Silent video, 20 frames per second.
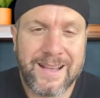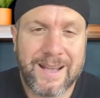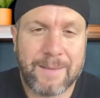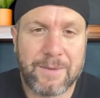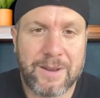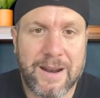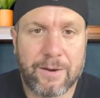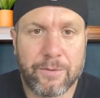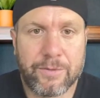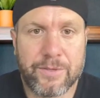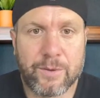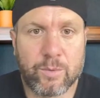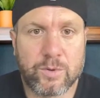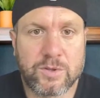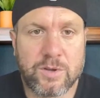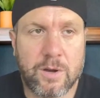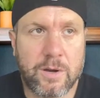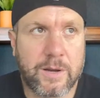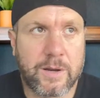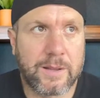don't think we're
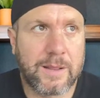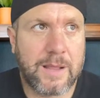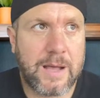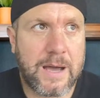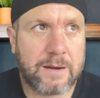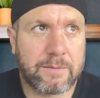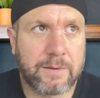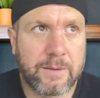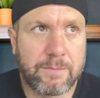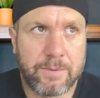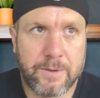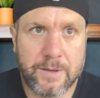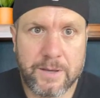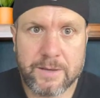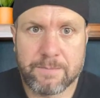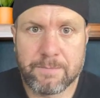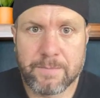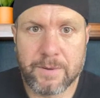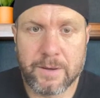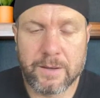talking lottery pick,
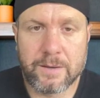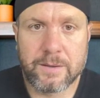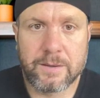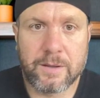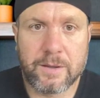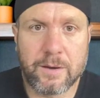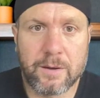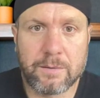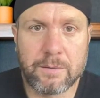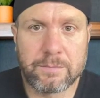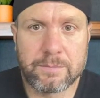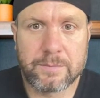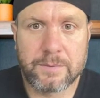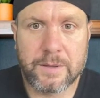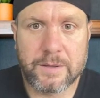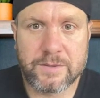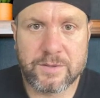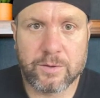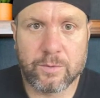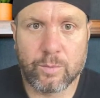but
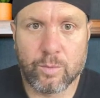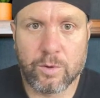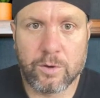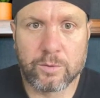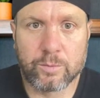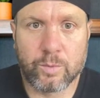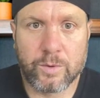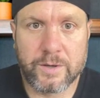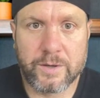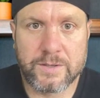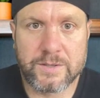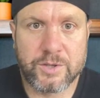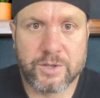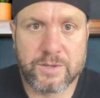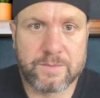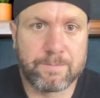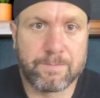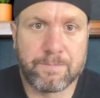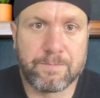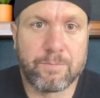is there a world where it's
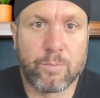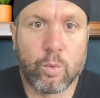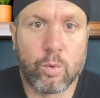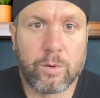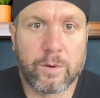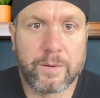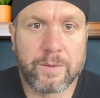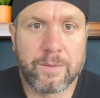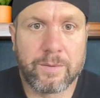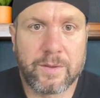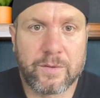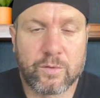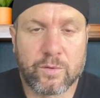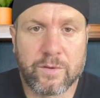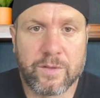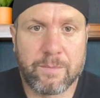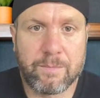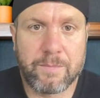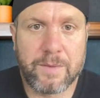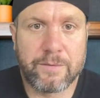just more in
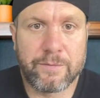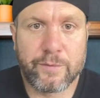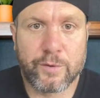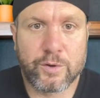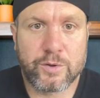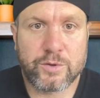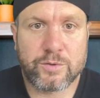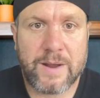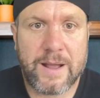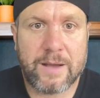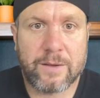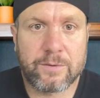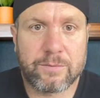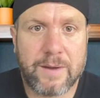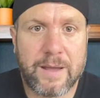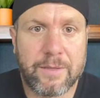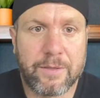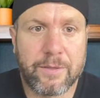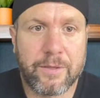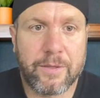sort of the mid first round
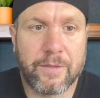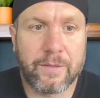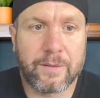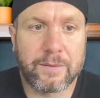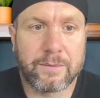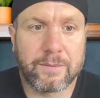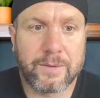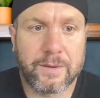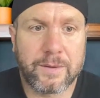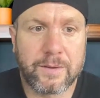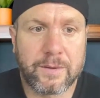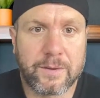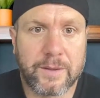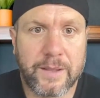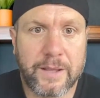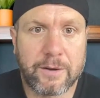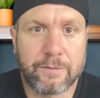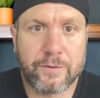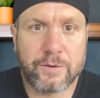rather than the later